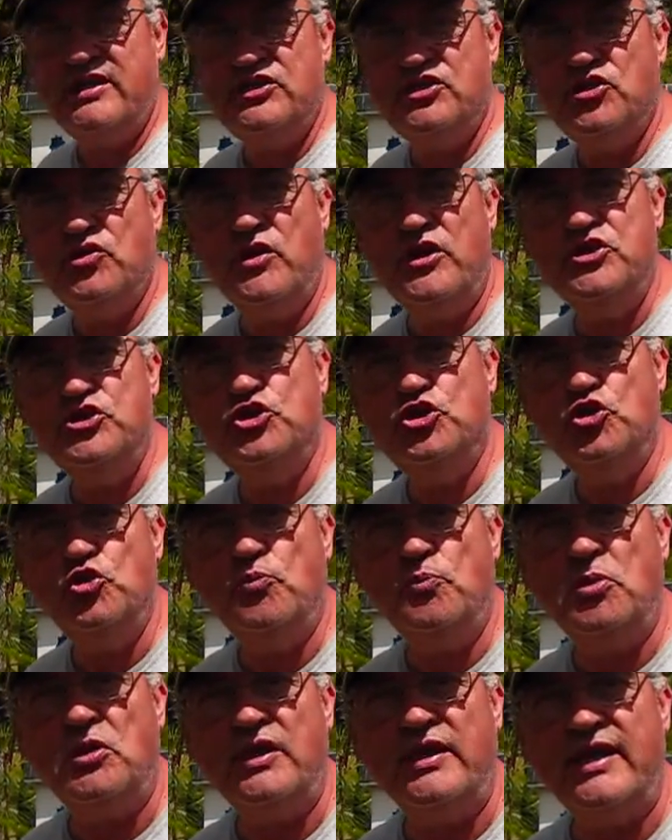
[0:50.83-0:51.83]
into a
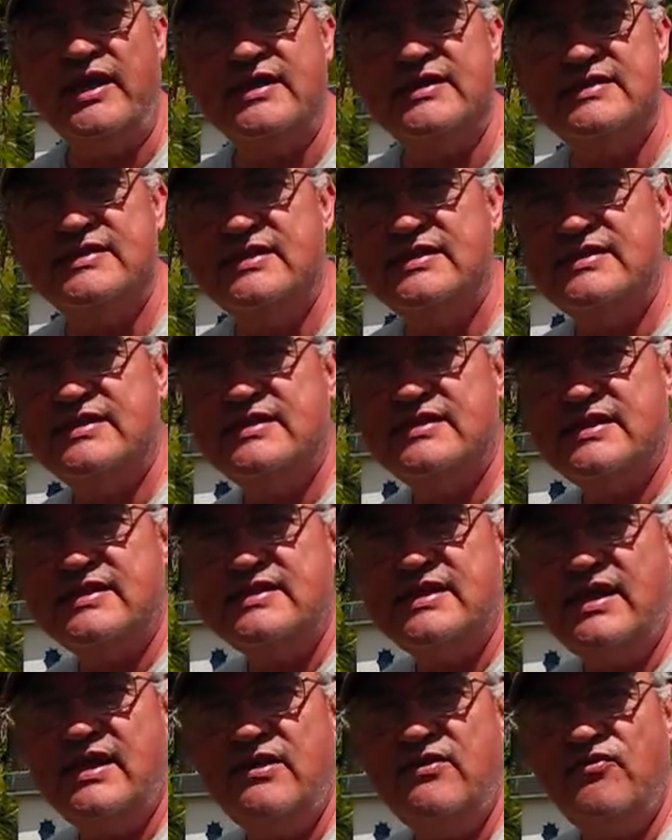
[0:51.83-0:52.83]
duplex. This is a
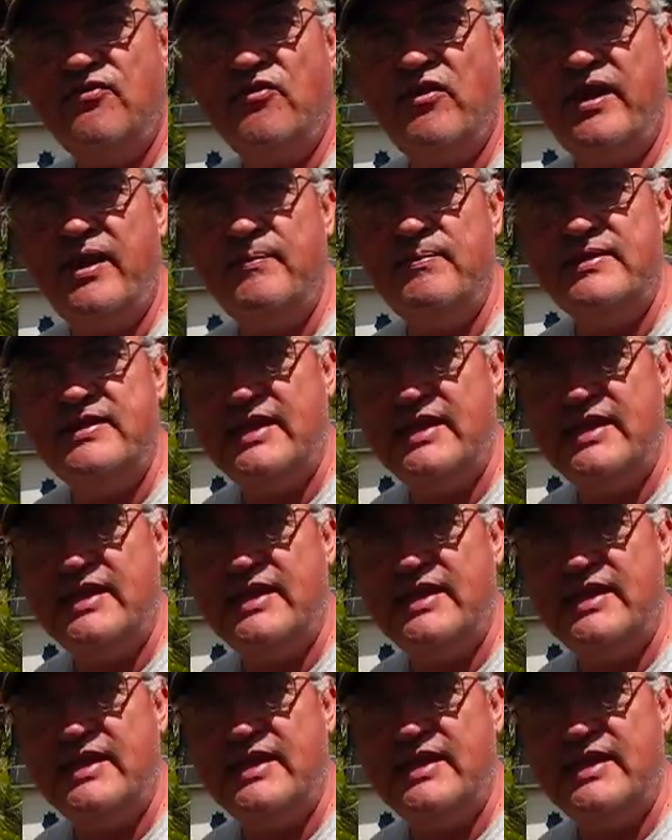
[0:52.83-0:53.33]
10 frame